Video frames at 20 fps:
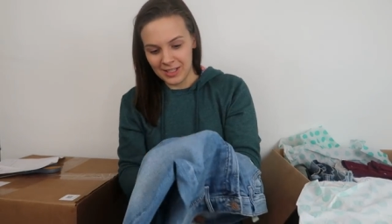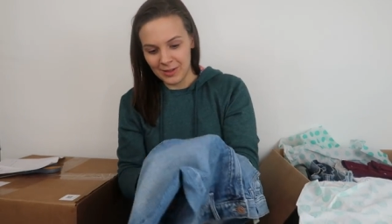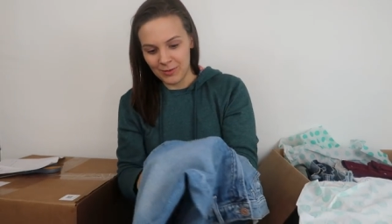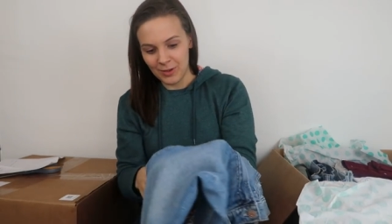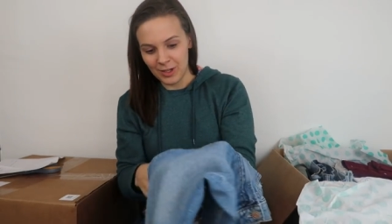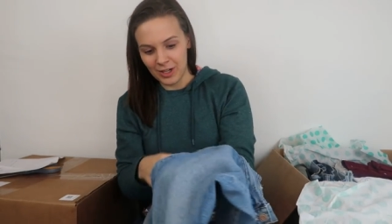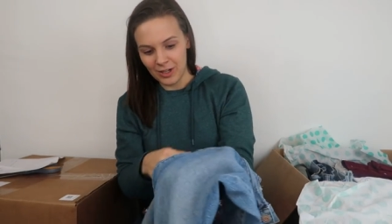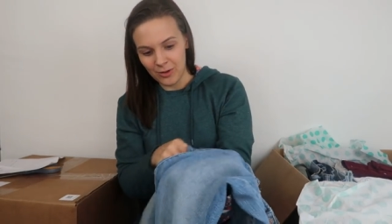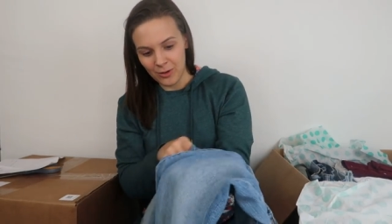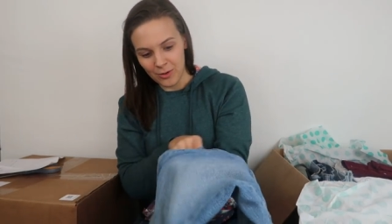Let's see if
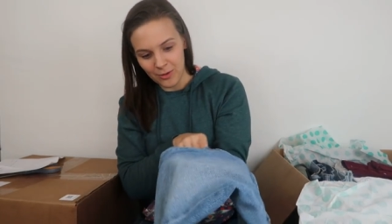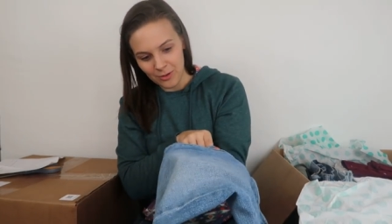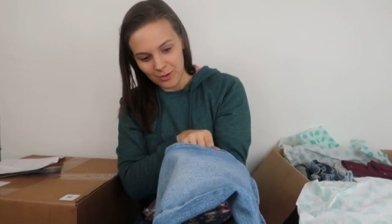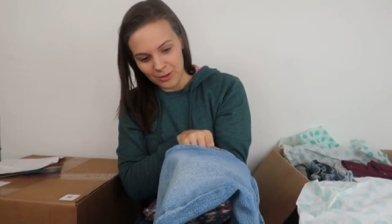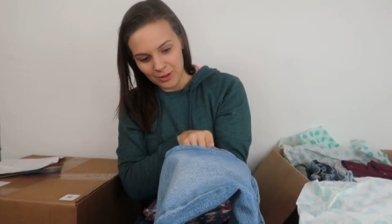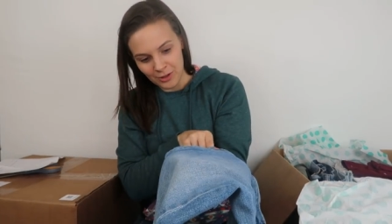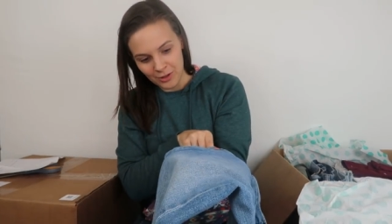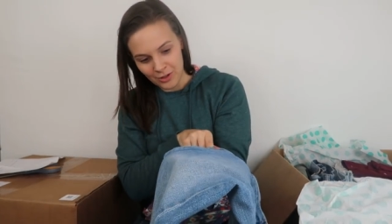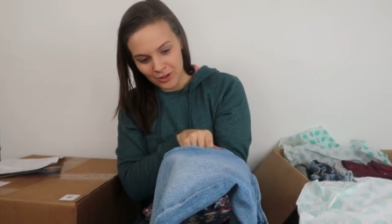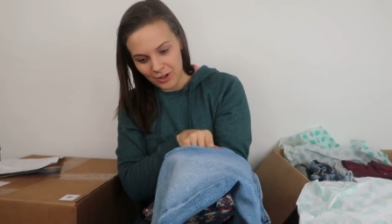we got a
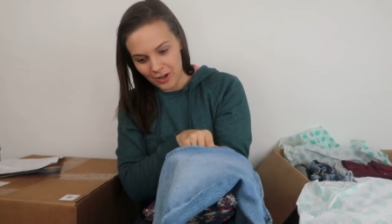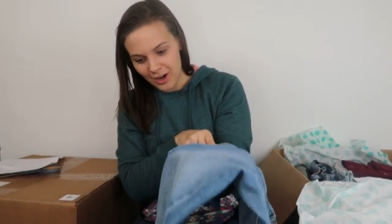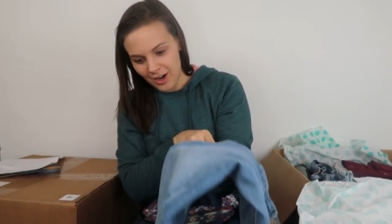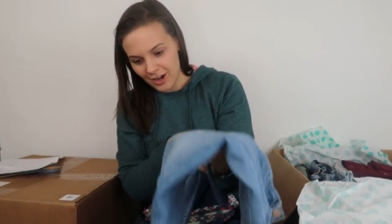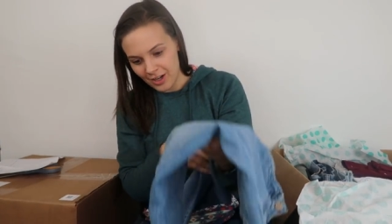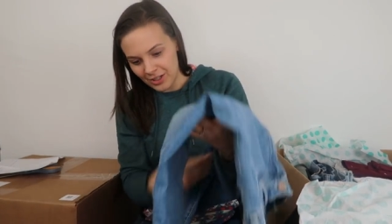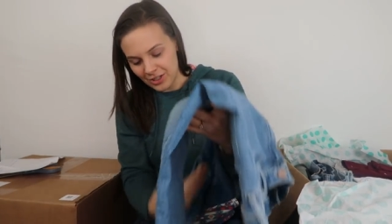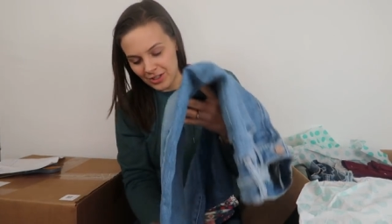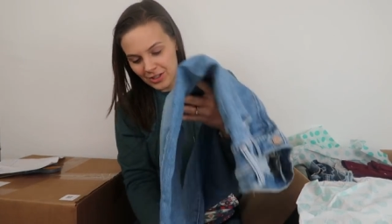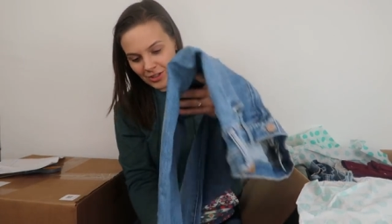hole in the
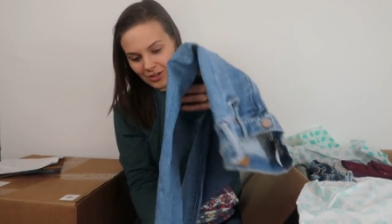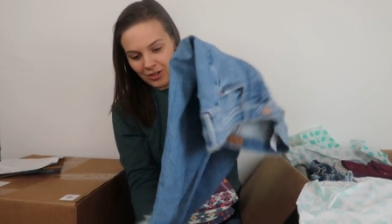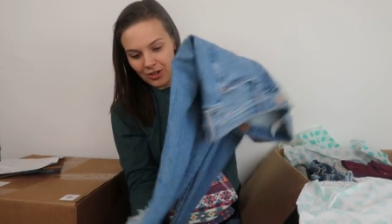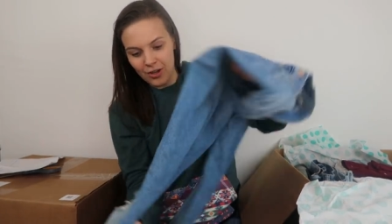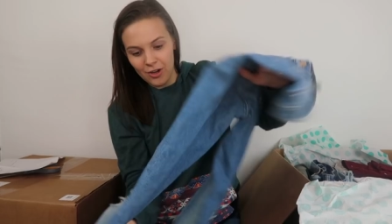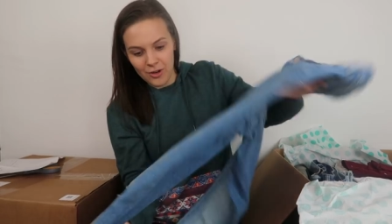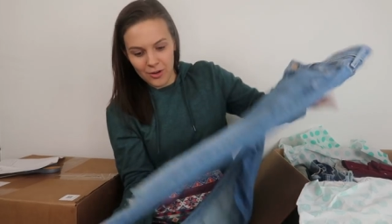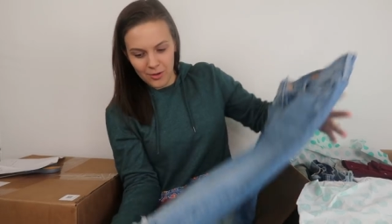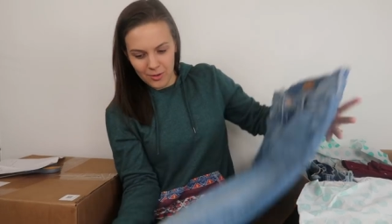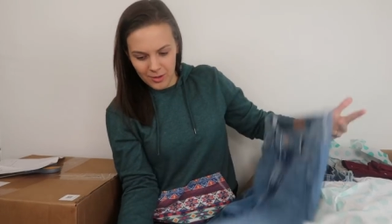crotch.
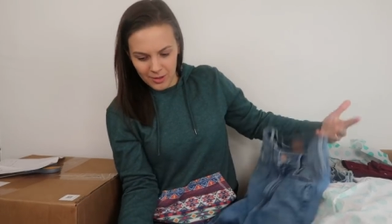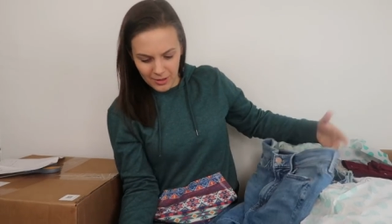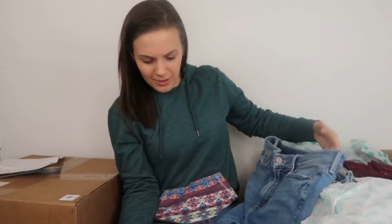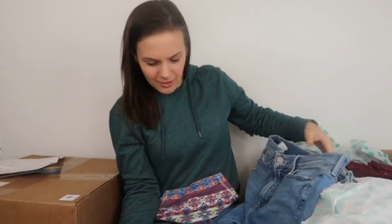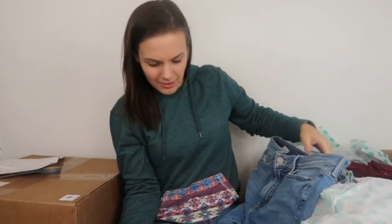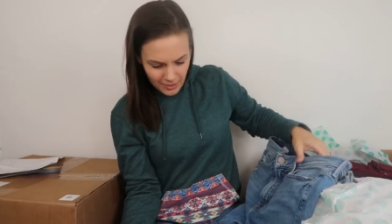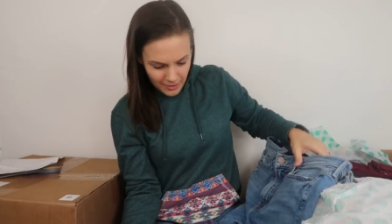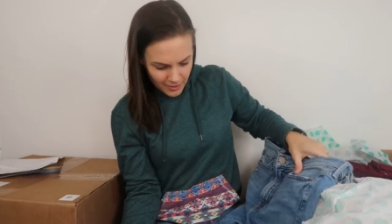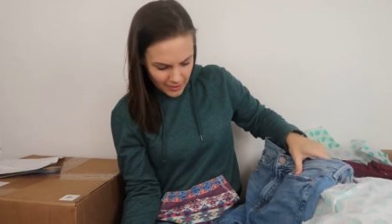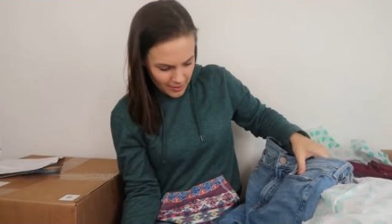No.
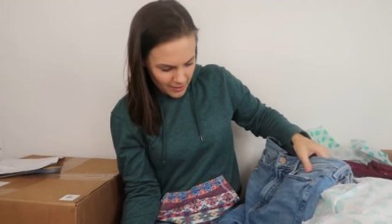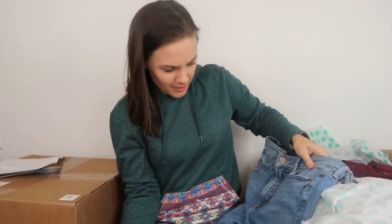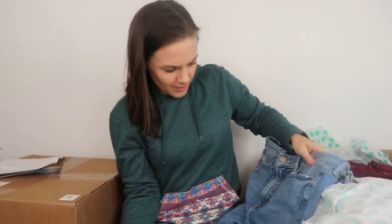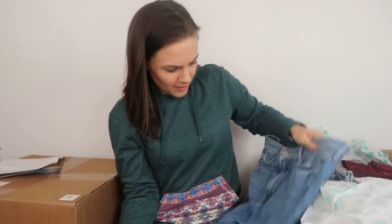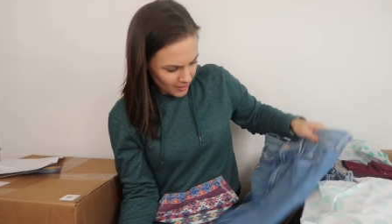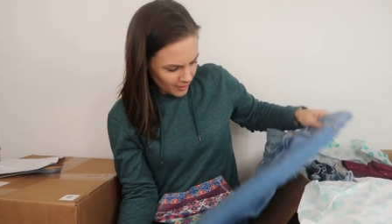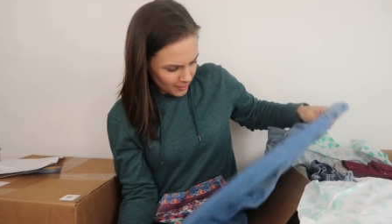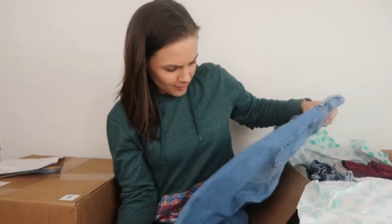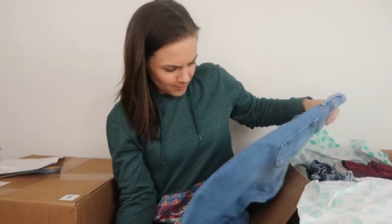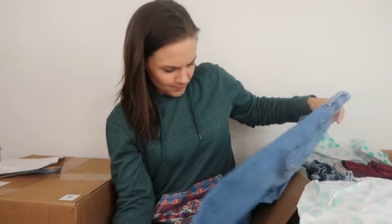
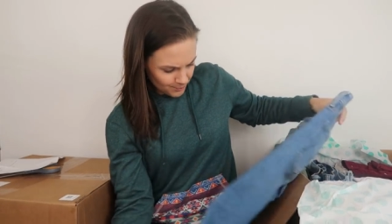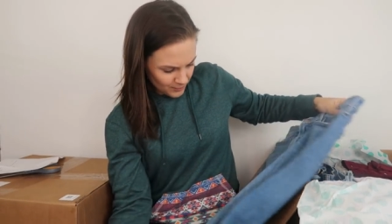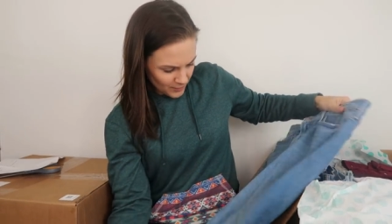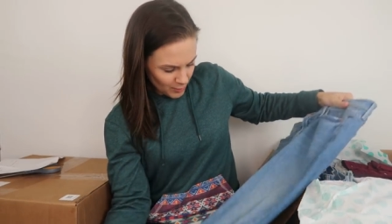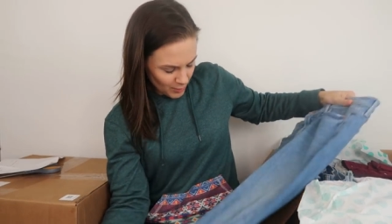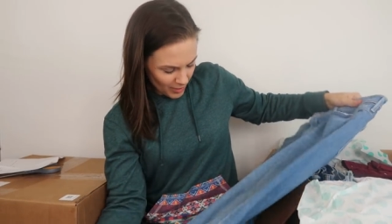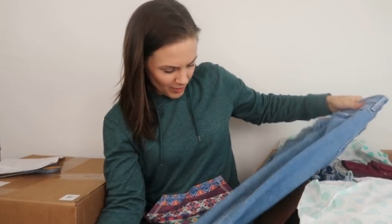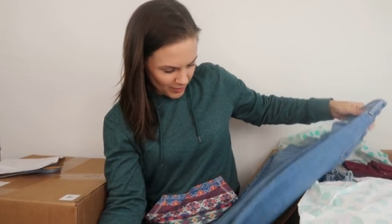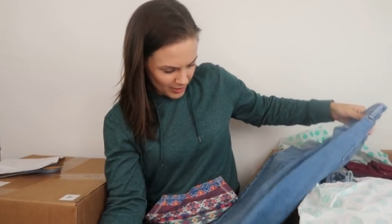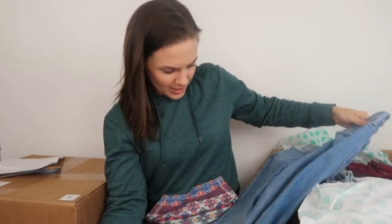
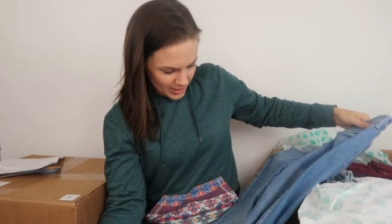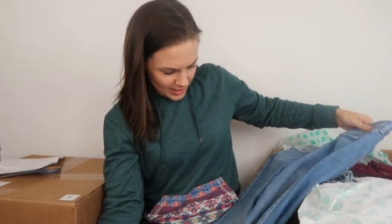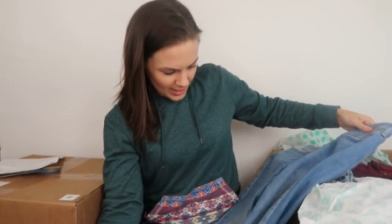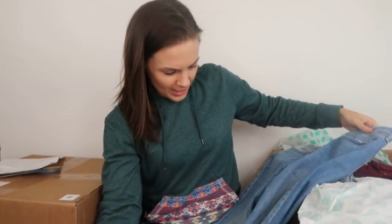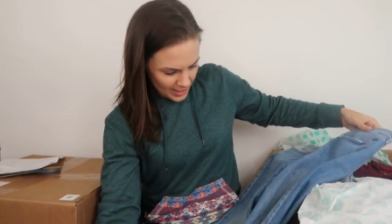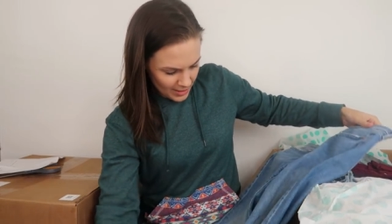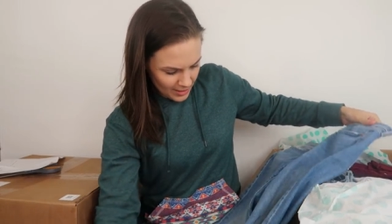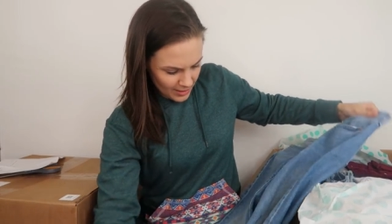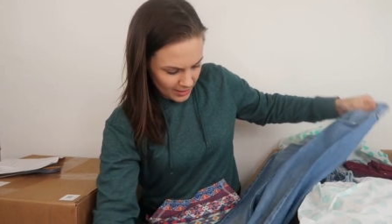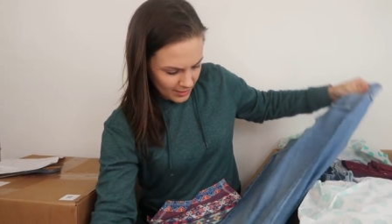Do we have
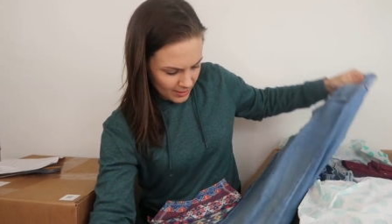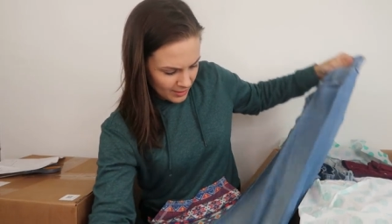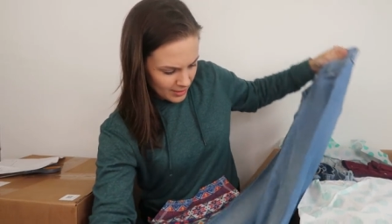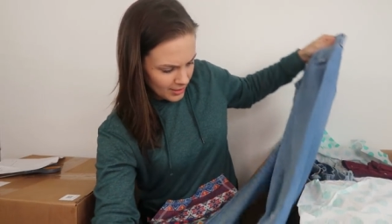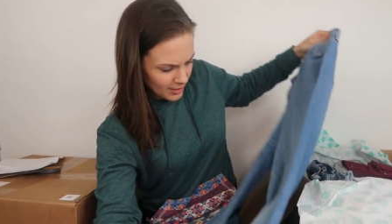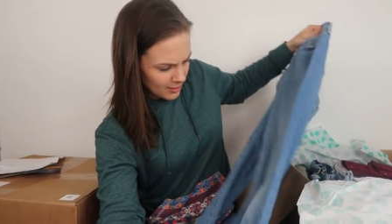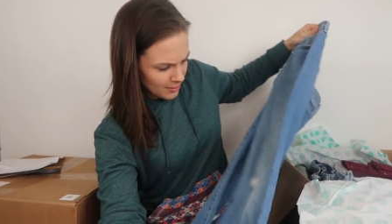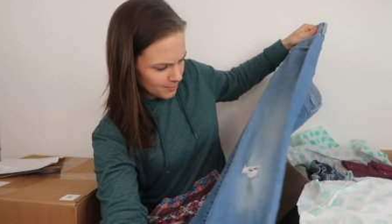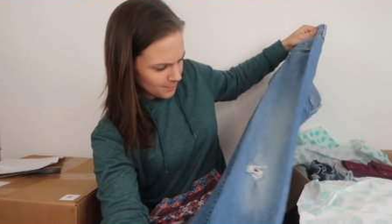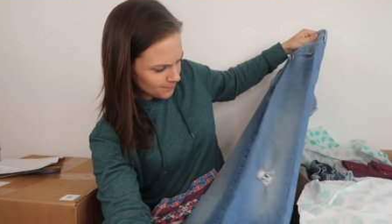
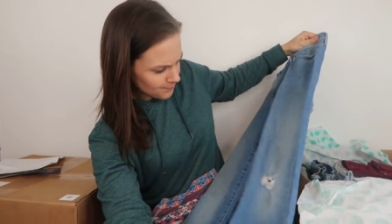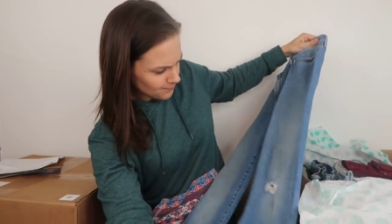stains?